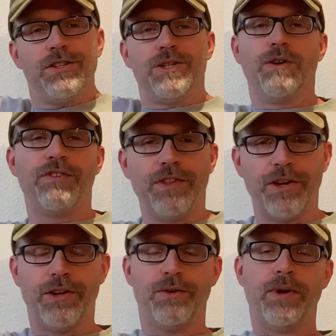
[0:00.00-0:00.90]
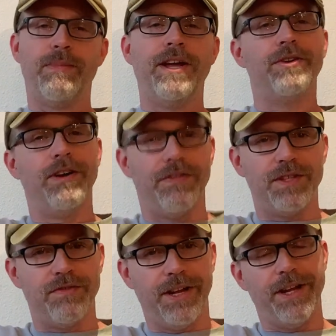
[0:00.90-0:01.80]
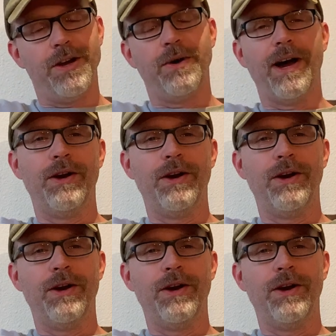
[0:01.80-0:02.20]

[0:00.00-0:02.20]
So for the remainder of this video,